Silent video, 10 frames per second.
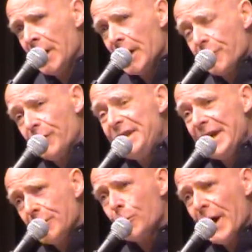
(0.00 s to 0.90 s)
And if you read
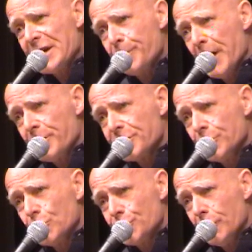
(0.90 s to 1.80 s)
the inquest papers
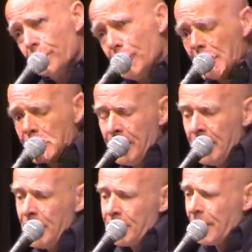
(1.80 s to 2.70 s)
on those 2 men,
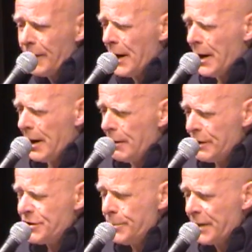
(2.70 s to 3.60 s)

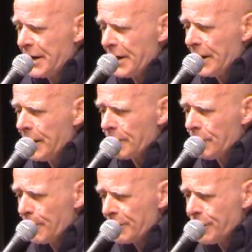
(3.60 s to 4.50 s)
Richie McKinney and
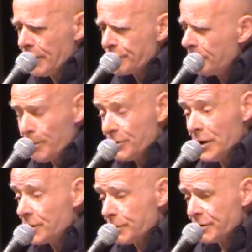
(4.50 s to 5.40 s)
Robert Johnson. Robert
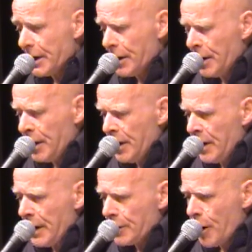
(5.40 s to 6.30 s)
Johnson
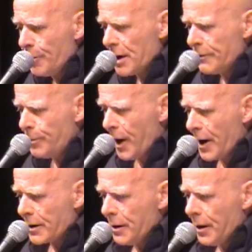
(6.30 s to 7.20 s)
had come out of a
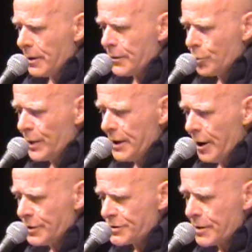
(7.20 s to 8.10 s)
bar called the Wee
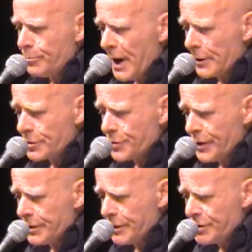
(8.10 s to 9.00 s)
House in Manor
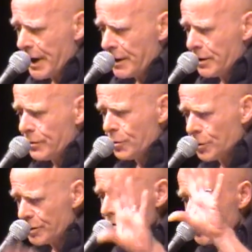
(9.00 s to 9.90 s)
Street in the Shankill
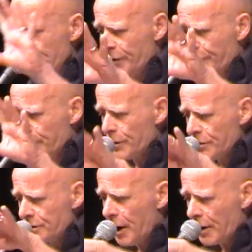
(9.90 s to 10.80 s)
Road, which, as some of you
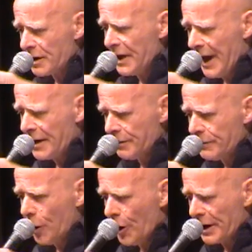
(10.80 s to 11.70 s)
know, is the heartland
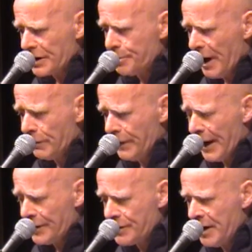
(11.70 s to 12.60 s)
of loyalist
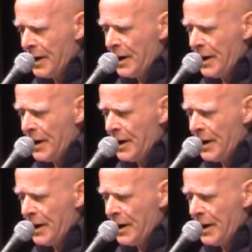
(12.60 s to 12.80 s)
Belfast.